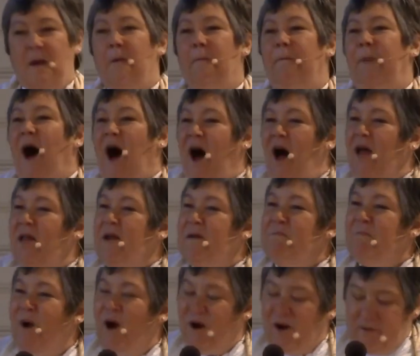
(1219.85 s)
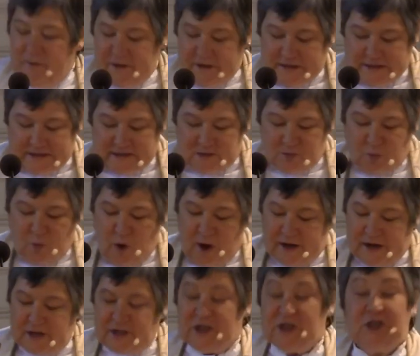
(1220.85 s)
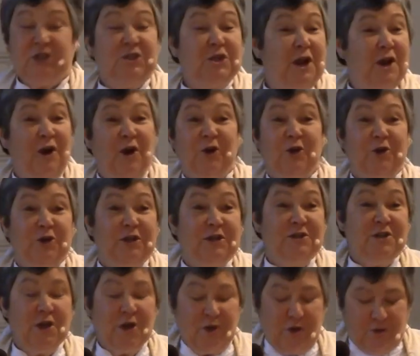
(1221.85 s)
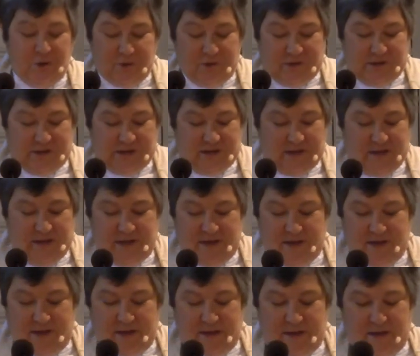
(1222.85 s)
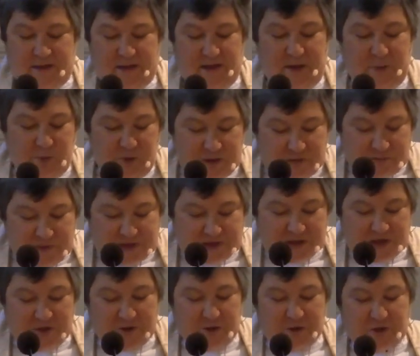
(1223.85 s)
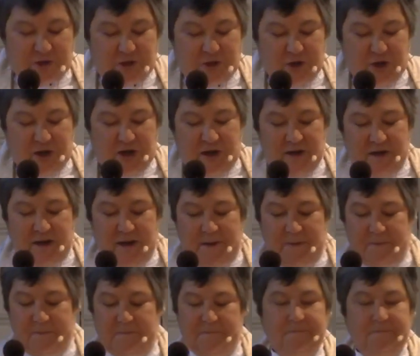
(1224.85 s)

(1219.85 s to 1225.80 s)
Paul and Barnabas wanted to share good news. It was misunderstood,